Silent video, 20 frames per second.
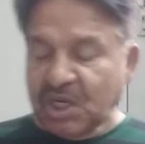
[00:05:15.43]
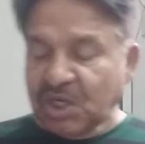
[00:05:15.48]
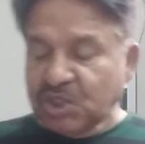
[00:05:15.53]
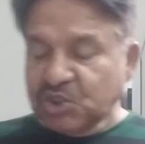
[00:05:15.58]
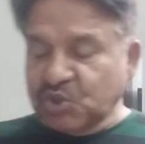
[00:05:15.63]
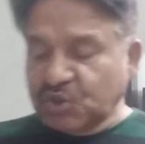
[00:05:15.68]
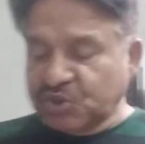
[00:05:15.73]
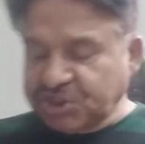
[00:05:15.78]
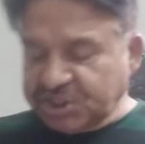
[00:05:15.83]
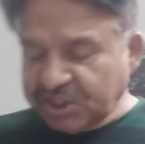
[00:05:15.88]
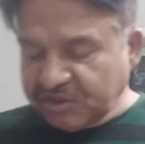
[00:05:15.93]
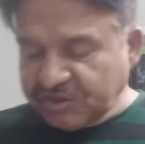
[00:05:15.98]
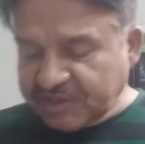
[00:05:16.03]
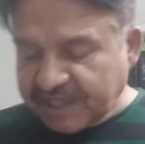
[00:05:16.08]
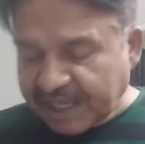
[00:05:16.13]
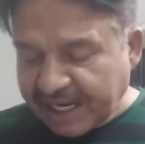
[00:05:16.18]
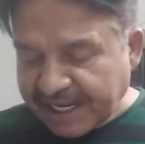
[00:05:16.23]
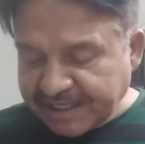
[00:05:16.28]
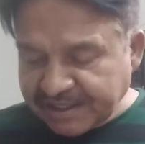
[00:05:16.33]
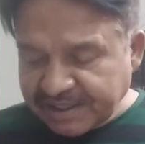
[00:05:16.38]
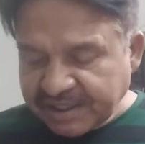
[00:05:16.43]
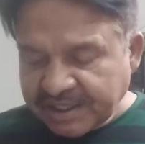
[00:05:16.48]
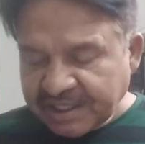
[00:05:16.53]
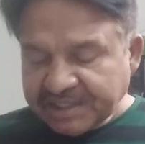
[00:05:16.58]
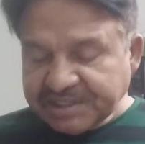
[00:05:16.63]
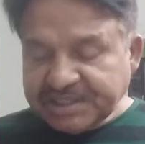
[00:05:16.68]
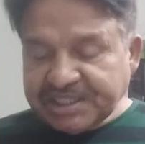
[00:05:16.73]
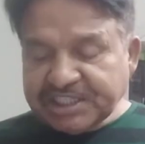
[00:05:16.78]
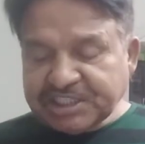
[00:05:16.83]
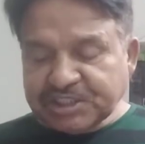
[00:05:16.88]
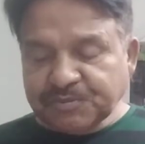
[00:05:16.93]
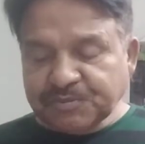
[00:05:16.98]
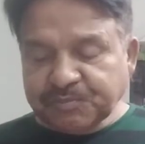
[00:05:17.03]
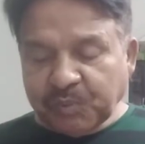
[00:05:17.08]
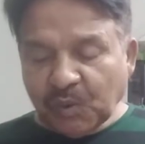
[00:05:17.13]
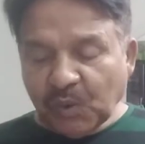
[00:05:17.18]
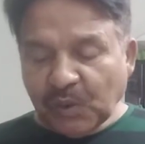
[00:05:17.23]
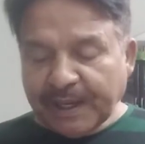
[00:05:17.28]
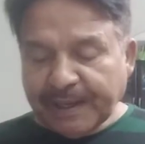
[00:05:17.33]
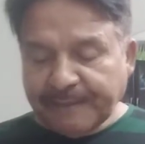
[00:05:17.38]
So children, this
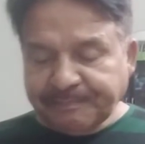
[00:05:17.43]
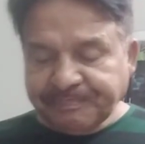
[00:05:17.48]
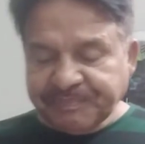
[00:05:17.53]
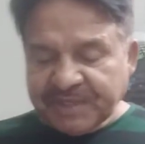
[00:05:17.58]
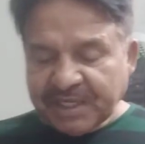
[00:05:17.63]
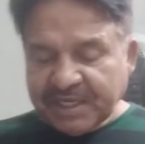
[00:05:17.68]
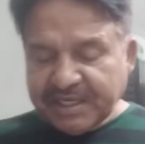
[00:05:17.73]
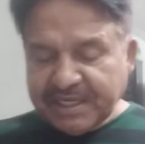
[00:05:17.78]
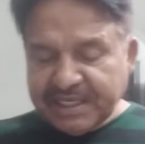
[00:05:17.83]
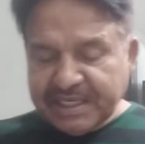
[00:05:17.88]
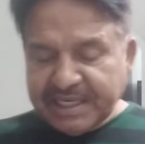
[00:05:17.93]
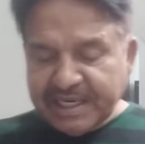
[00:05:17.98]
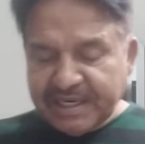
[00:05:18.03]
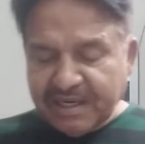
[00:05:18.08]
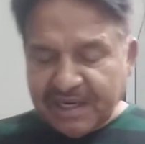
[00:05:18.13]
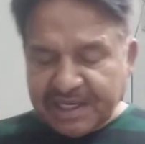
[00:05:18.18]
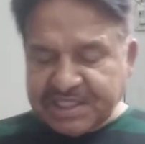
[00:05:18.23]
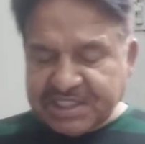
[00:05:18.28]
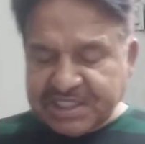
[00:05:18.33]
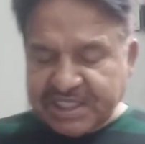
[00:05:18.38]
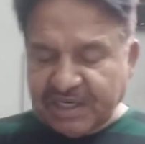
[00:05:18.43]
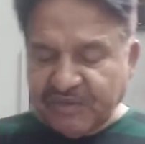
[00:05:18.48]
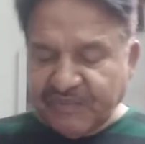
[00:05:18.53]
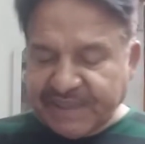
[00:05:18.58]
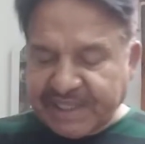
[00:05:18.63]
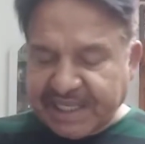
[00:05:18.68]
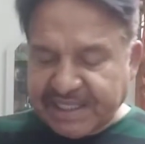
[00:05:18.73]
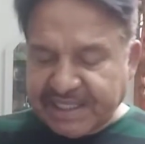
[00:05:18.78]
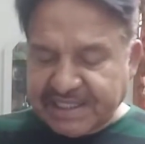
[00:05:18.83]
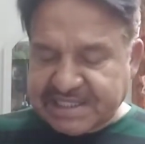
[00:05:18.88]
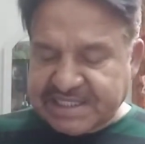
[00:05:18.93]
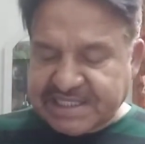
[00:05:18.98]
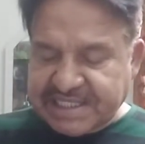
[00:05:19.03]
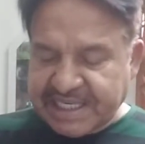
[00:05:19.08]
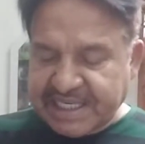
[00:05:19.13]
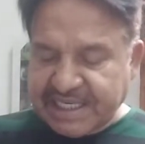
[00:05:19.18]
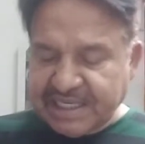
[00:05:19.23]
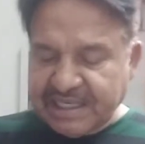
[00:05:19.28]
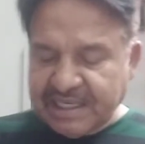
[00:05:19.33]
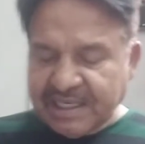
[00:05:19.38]
poem, in a nutshell, we can
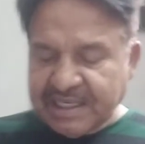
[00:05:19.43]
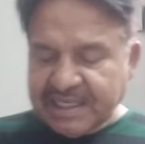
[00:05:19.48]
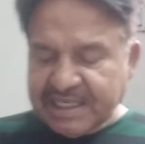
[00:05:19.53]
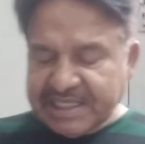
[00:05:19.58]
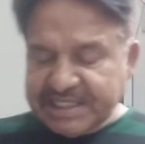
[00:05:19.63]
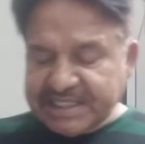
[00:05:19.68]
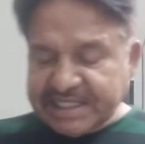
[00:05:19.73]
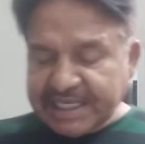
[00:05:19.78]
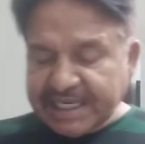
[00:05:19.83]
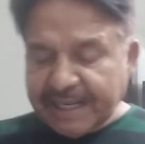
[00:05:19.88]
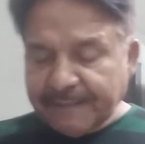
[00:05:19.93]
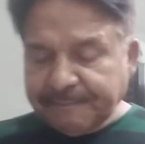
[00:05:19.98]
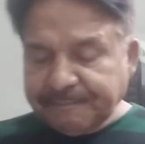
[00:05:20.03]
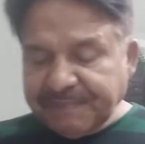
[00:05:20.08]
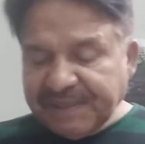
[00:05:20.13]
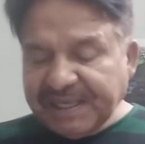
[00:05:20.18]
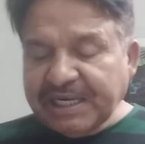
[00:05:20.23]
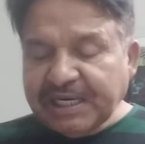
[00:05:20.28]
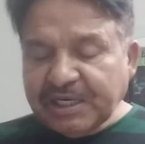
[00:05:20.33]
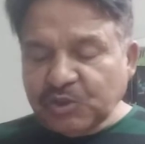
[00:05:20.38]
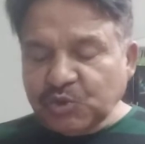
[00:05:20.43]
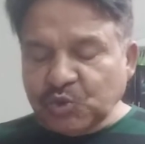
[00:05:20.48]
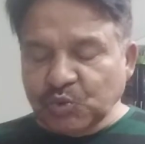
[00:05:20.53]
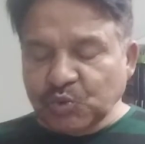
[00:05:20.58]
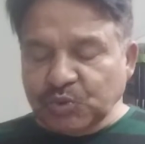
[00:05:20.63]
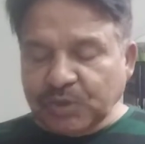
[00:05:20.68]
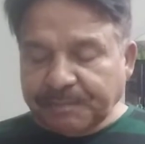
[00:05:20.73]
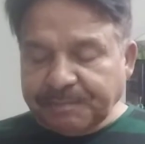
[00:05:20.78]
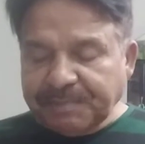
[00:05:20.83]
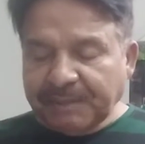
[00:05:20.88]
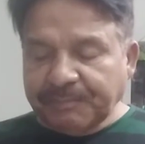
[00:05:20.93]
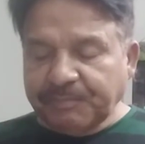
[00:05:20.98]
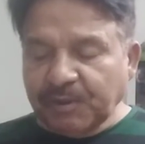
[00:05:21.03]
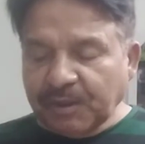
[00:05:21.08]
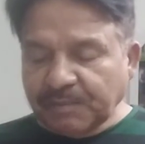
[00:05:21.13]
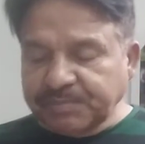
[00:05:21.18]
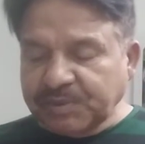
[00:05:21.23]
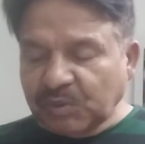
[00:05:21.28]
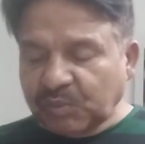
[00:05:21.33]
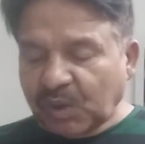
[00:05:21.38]
say, is an appeal to the
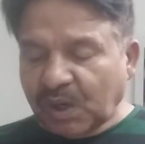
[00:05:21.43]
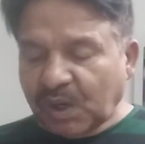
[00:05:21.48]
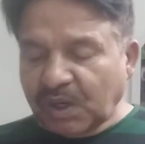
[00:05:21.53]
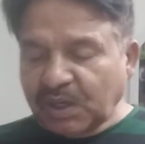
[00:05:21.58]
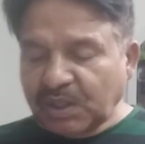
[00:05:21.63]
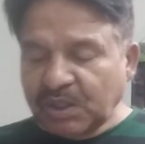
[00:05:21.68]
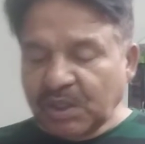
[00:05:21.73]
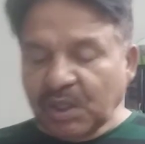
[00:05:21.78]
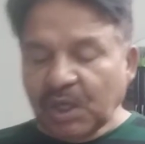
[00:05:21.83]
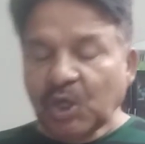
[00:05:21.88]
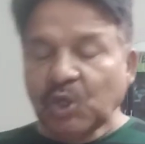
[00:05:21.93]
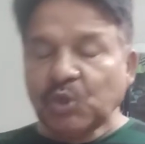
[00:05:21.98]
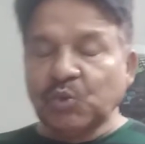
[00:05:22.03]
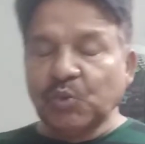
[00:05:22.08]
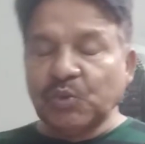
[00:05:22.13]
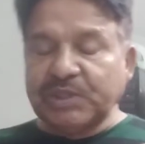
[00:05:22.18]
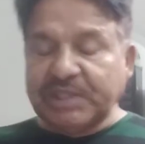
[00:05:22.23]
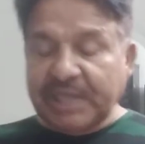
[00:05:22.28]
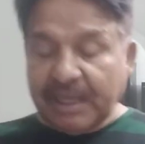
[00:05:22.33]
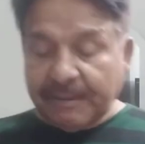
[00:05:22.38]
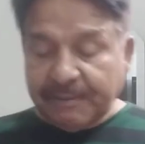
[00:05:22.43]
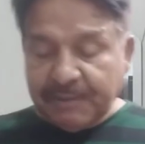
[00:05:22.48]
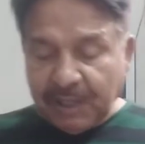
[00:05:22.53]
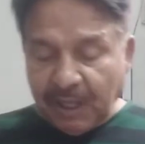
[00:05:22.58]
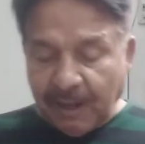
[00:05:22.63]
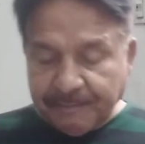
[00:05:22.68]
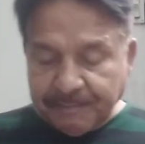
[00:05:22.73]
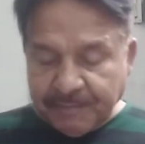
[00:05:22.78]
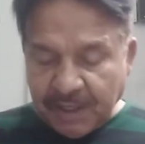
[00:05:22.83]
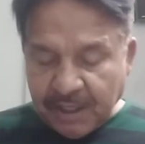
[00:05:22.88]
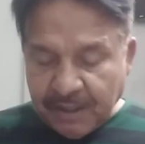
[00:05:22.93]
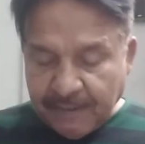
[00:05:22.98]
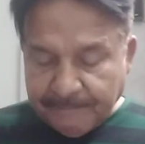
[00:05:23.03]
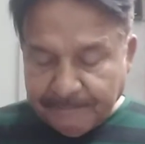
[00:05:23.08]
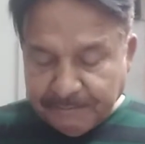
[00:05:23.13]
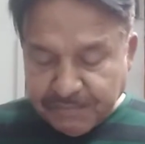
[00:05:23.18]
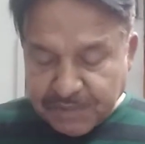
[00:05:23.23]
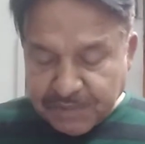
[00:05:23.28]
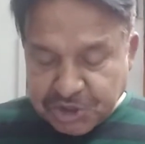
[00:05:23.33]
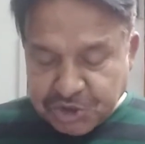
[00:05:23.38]
people of the world to develop
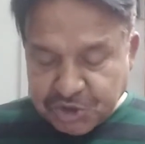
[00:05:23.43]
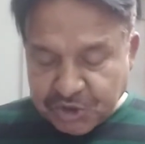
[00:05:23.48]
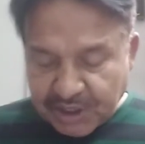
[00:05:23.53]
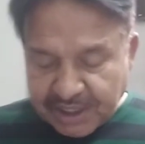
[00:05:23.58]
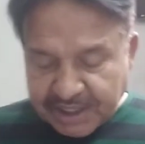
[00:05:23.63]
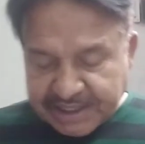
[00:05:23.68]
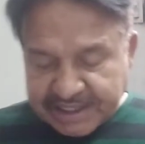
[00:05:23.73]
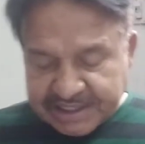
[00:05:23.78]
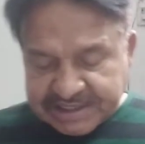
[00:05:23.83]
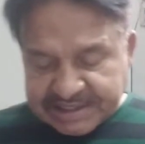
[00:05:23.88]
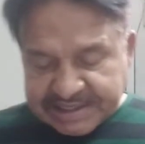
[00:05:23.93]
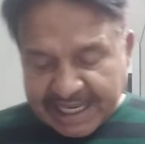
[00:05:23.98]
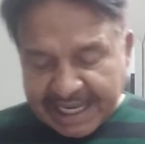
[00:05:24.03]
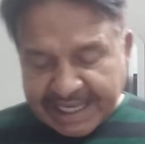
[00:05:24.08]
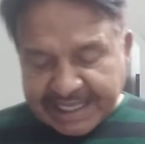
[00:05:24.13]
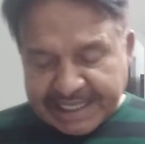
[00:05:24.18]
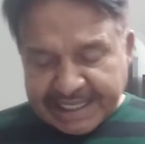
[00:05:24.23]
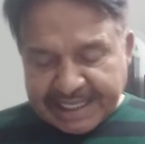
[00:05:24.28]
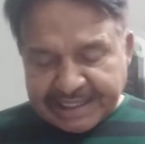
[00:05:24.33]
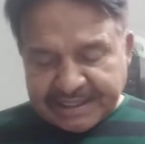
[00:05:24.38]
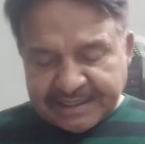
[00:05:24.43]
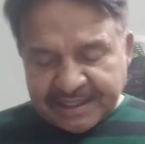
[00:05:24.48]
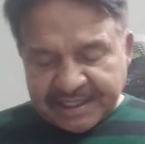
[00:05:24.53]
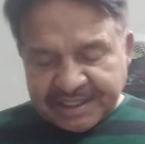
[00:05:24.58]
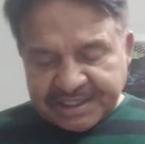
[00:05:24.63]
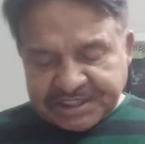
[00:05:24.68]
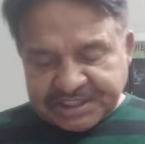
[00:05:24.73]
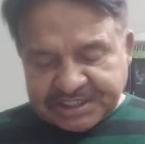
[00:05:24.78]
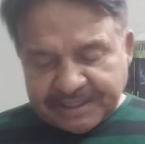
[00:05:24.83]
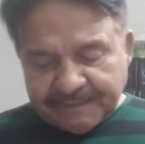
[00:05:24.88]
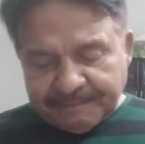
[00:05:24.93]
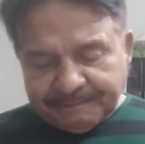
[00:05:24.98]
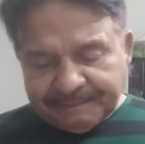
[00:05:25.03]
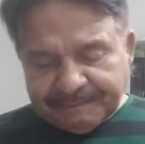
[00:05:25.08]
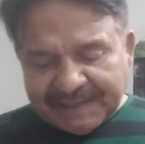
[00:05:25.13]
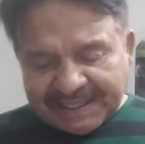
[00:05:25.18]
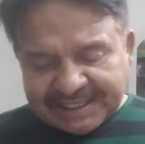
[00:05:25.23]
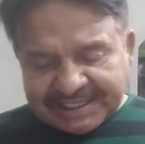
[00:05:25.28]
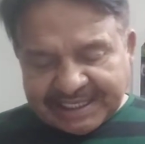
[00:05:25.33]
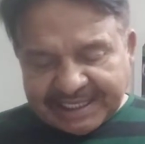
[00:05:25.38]
mutual understanding,
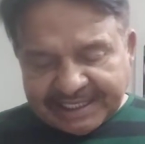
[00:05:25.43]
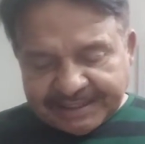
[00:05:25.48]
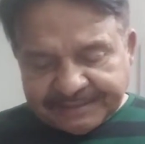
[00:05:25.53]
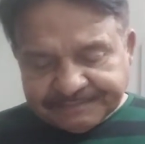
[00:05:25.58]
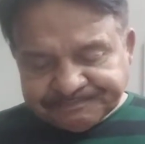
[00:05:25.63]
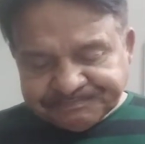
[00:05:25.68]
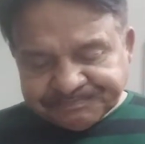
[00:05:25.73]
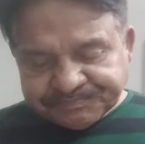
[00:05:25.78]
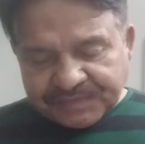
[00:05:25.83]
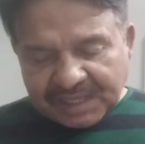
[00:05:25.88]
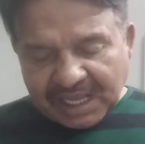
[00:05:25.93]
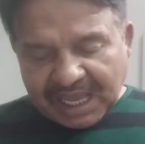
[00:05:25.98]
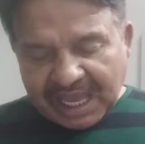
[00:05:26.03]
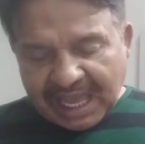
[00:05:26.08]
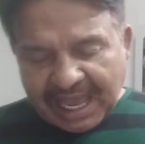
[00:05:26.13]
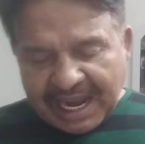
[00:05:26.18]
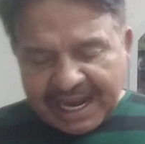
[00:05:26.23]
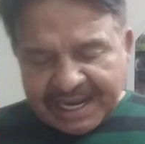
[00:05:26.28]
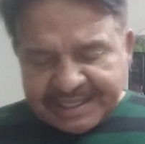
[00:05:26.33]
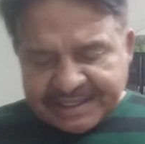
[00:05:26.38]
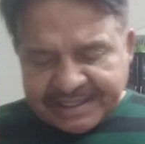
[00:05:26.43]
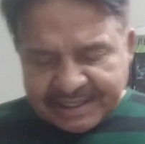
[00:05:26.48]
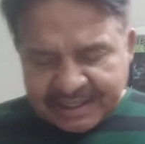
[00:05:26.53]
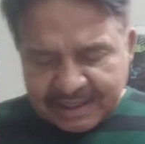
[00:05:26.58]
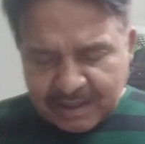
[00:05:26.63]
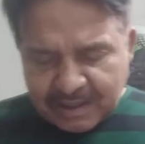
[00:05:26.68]
sympathy, and